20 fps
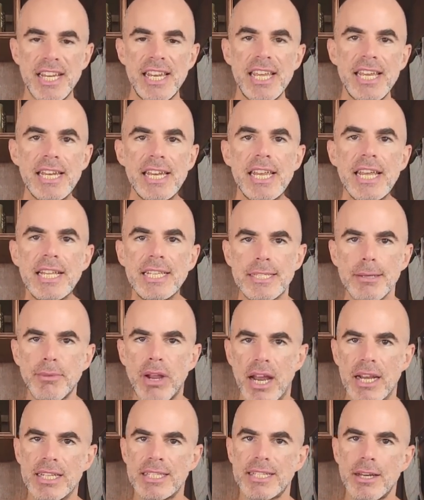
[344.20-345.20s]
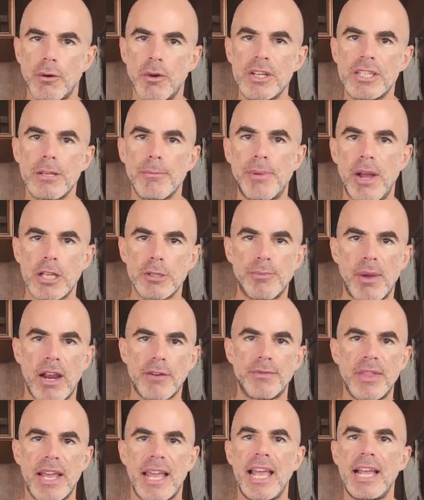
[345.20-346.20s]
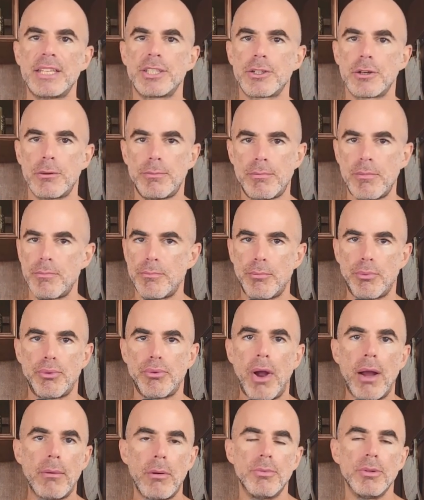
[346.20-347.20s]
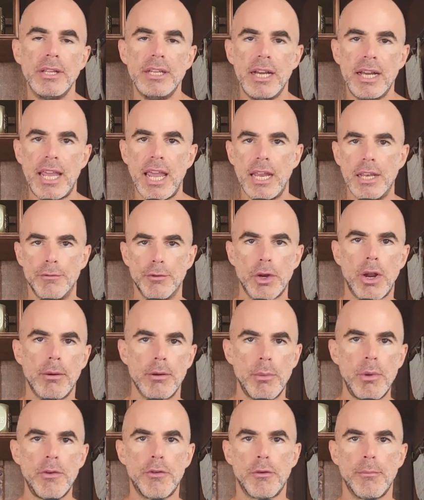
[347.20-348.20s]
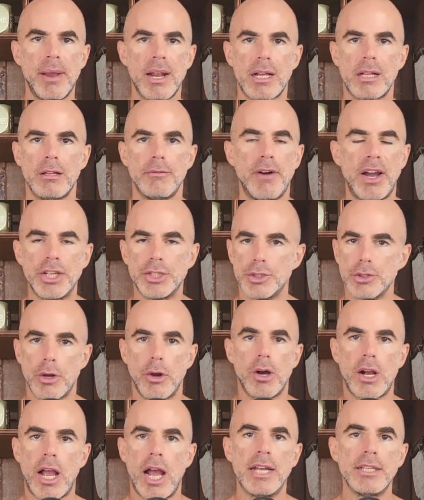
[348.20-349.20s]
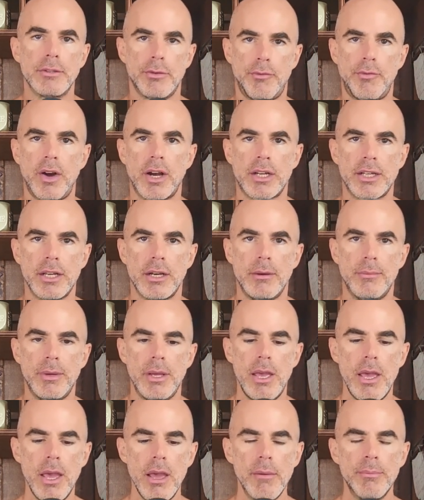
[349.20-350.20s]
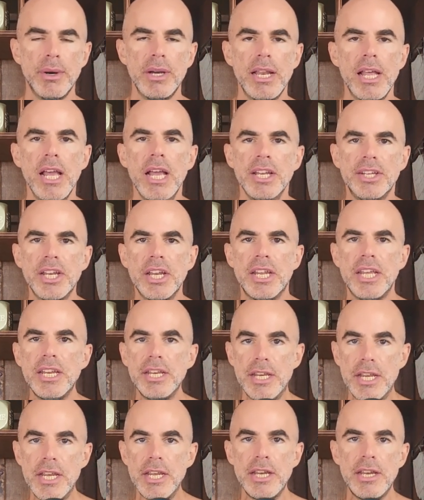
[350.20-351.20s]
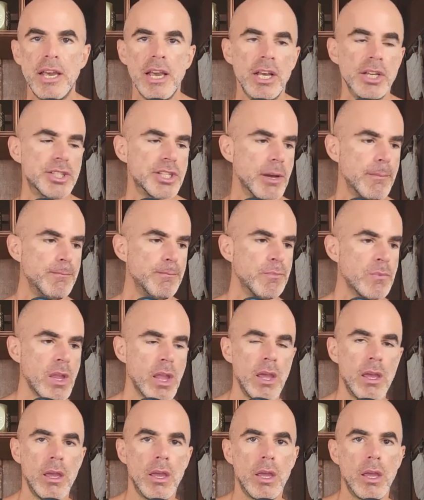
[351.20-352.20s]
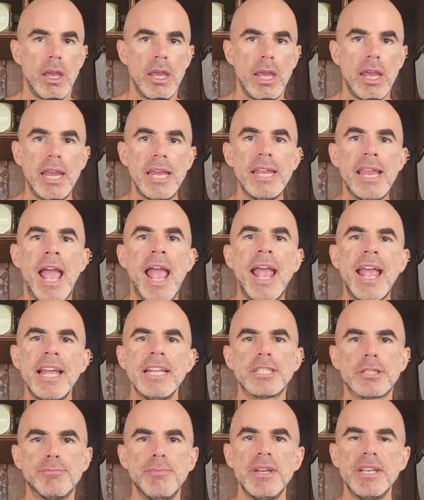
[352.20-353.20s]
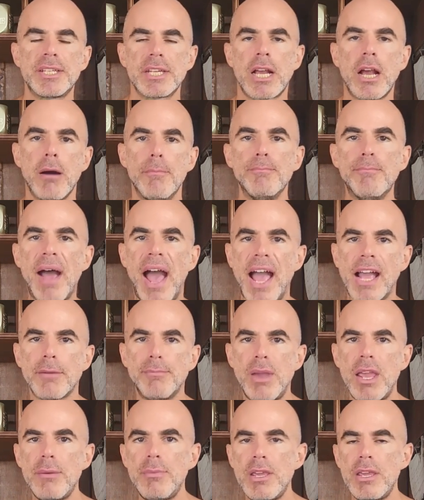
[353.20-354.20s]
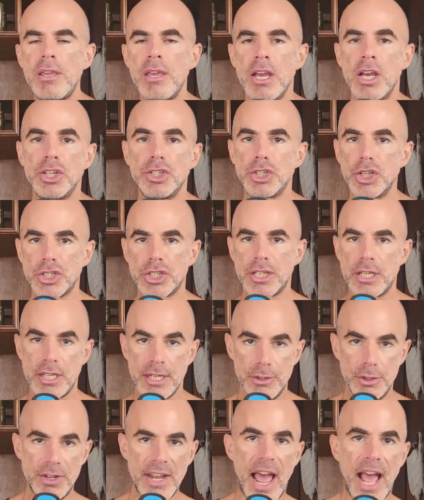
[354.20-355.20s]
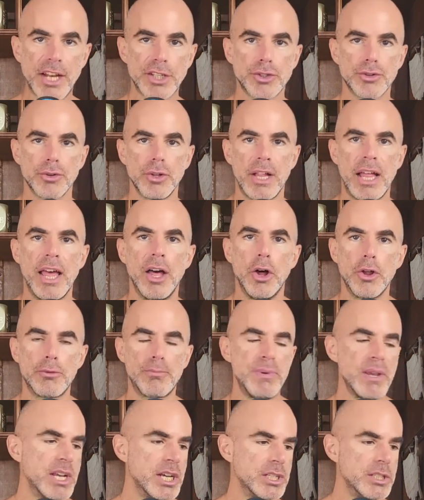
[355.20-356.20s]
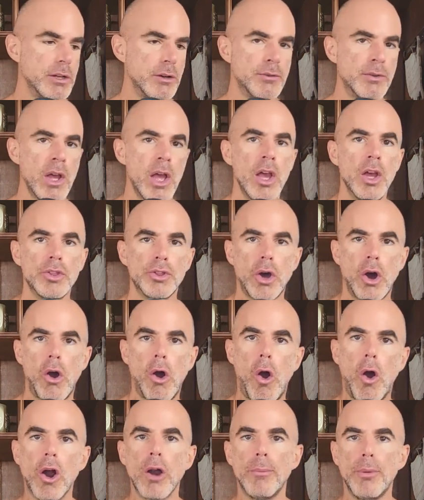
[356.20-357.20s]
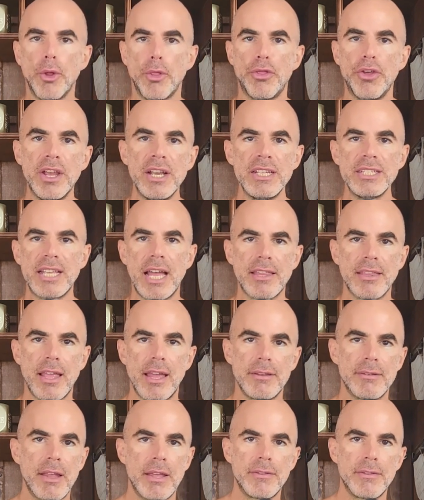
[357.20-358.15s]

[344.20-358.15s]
he need some kind of steroids to bounce back from that cancer? Probably. Again, if you're coming to me for medical advice, you're all kinds of fucked up. But did he need some enhancement to come back, maybe just to natural health because of the horrible things that